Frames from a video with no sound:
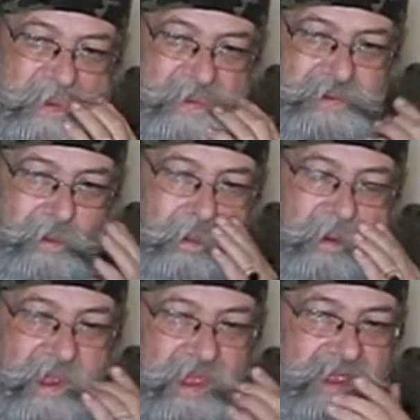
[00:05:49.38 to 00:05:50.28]

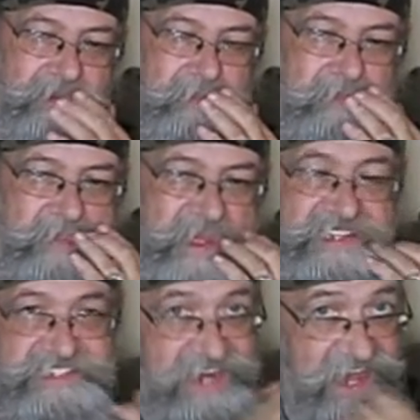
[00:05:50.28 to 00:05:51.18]
So
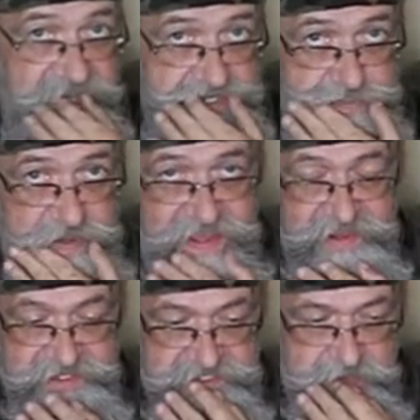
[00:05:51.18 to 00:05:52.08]
it's nice
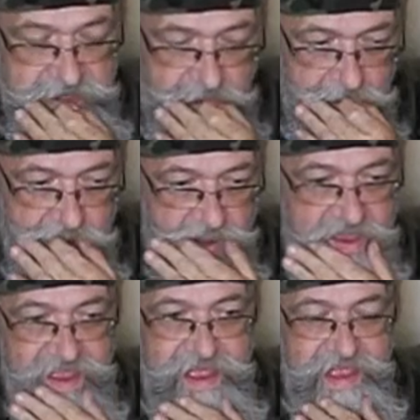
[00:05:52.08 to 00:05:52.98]
because
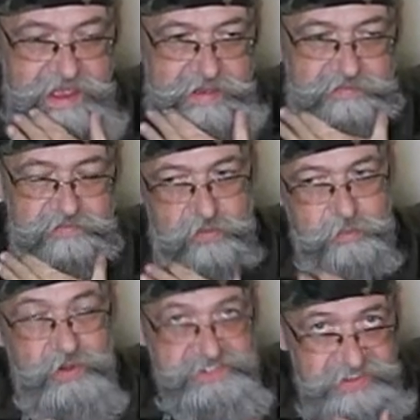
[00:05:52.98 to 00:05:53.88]
for
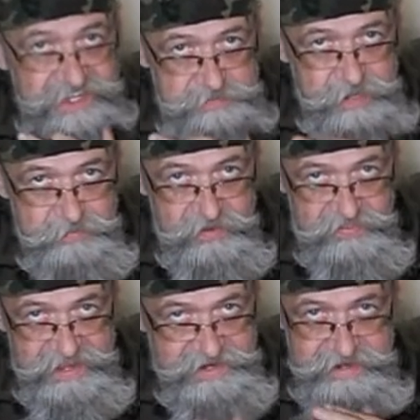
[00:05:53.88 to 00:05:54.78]
most of these people,
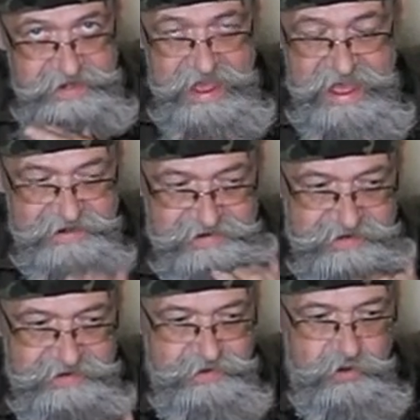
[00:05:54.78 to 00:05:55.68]
they did not
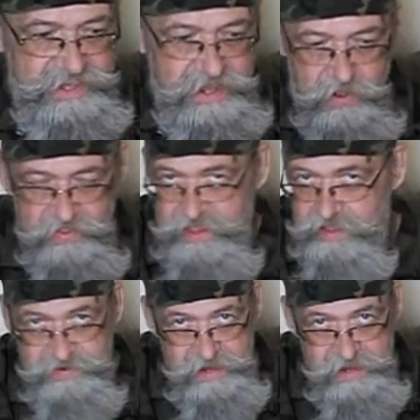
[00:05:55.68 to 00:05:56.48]
look at all the other